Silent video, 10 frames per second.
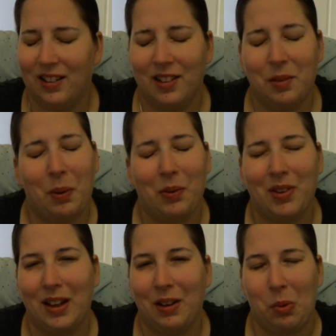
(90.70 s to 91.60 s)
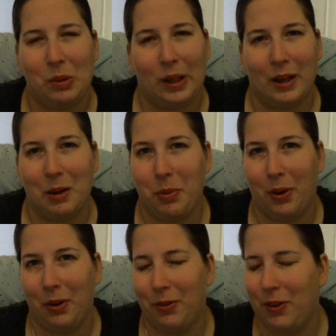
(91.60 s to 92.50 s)
smells like old lady
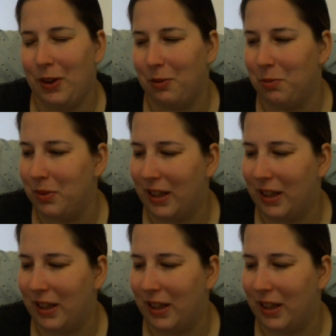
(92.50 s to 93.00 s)
perfume.